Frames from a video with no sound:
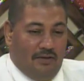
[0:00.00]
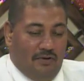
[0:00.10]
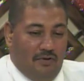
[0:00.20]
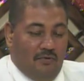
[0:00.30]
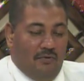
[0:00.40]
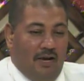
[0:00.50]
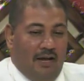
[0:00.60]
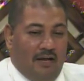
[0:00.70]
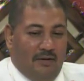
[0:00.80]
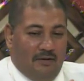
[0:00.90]
you
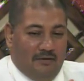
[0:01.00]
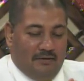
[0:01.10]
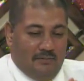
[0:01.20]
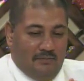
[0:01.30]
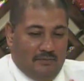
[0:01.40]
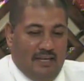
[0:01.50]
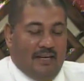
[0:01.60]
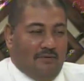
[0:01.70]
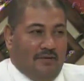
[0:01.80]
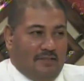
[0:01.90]
are taking
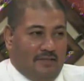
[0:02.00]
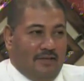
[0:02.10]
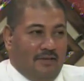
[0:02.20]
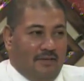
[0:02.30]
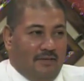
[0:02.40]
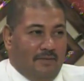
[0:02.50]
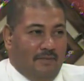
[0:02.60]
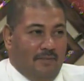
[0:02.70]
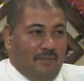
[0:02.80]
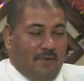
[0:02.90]
a risk
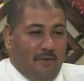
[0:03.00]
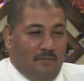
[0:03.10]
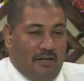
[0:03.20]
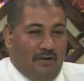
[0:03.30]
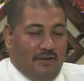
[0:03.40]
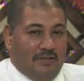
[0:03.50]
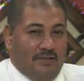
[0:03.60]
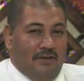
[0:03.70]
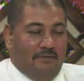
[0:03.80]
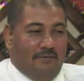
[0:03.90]
because
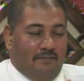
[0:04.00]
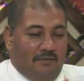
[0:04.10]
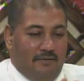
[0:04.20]
of